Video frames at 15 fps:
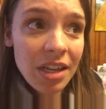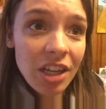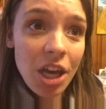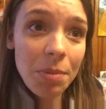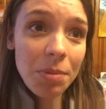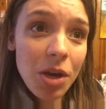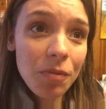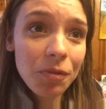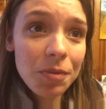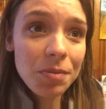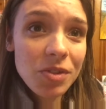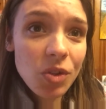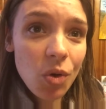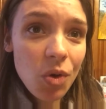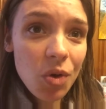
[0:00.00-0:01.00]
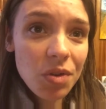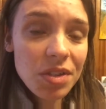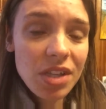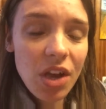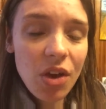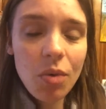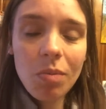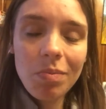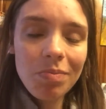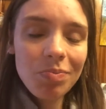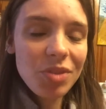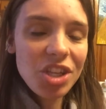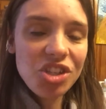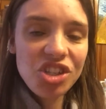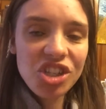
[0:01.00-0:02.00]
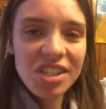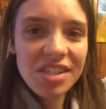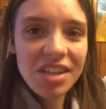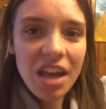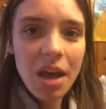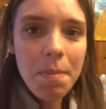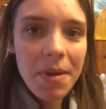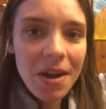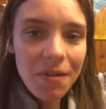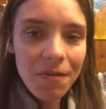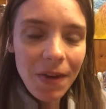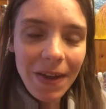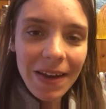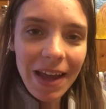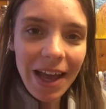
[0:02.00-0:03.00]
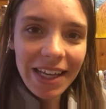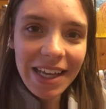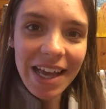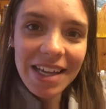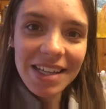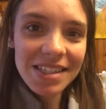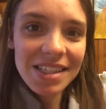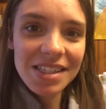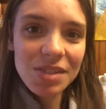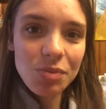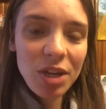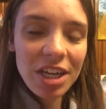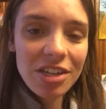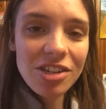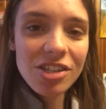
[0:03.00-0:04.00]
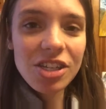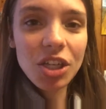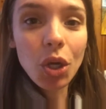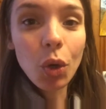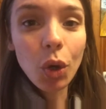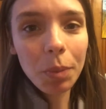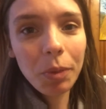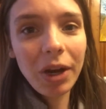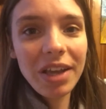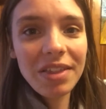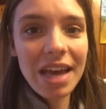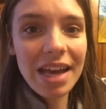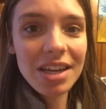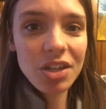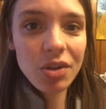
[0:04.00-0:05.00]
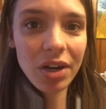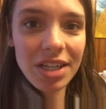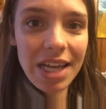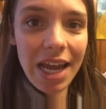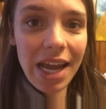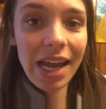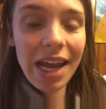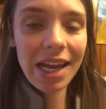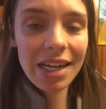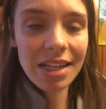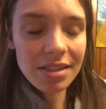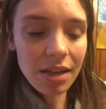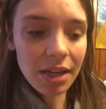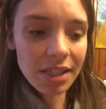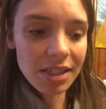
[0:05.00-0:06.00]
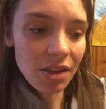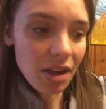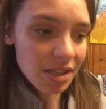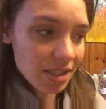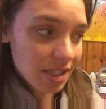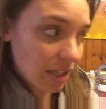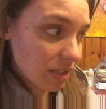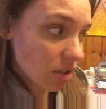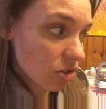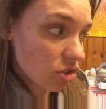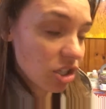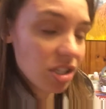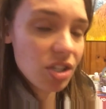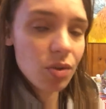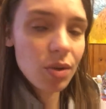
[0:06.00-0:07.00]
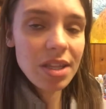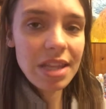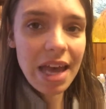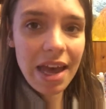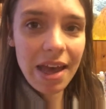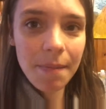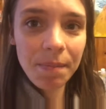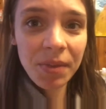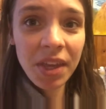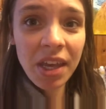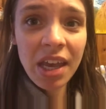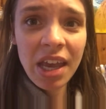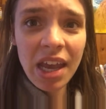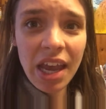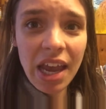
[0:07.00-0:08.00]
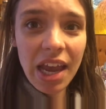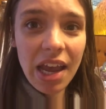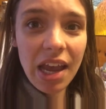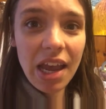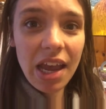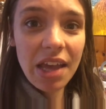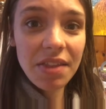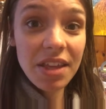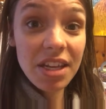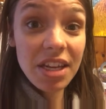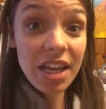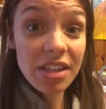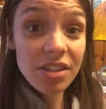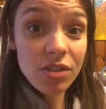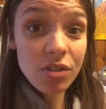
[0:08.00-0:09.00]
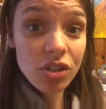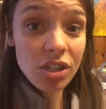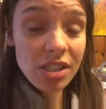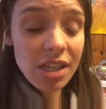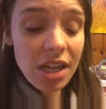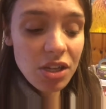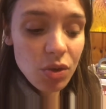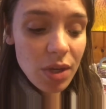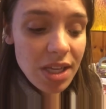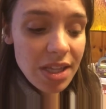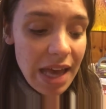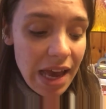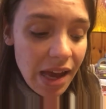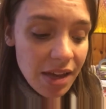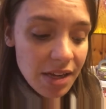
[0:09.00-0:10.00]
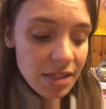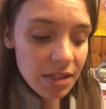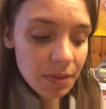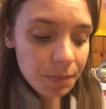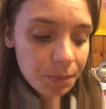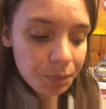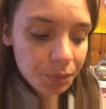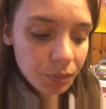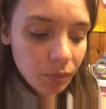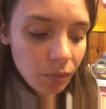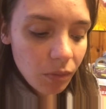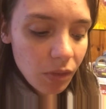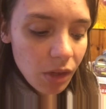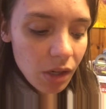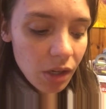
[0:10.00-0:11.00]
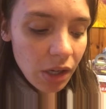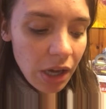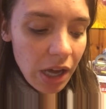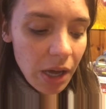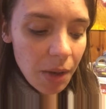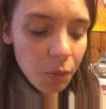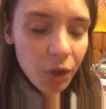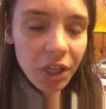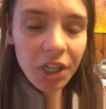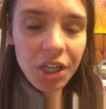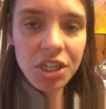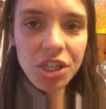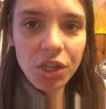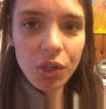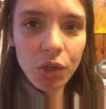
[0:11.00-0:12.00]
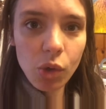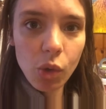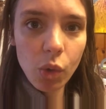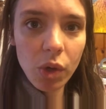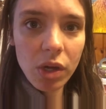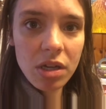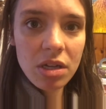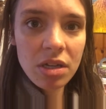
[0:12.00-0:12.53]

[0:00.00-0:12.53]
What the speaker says: coming home from school. So this just a benefit, I guess, is we can just incorporate that into our day and it's not exhausting. So she's doing that. And then as soon as she's done doing that, we're going to do